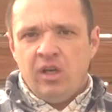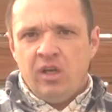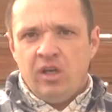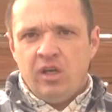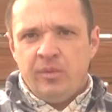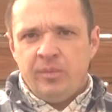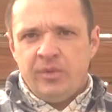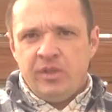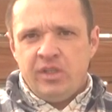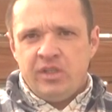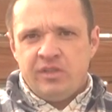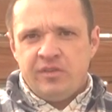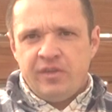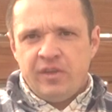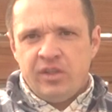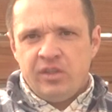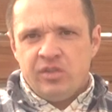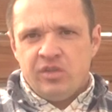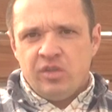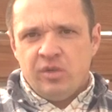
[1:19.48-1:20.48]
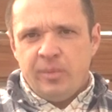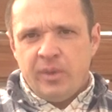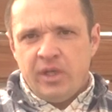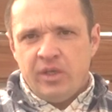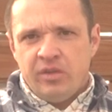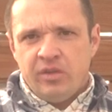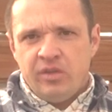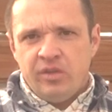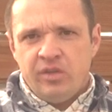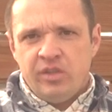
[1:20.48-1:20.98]
Um, these fans are
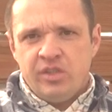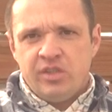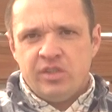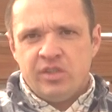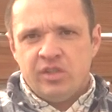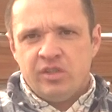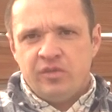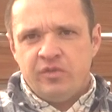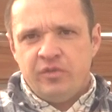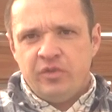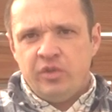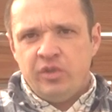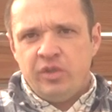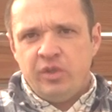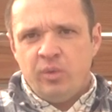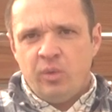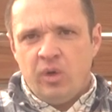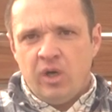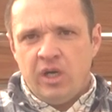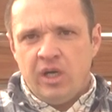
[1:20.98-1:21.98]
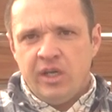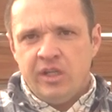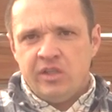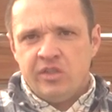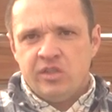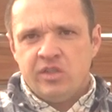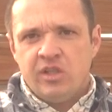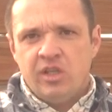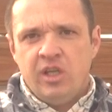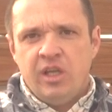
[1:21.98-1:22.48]
about 3640
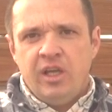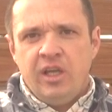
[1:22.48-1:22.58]
watts.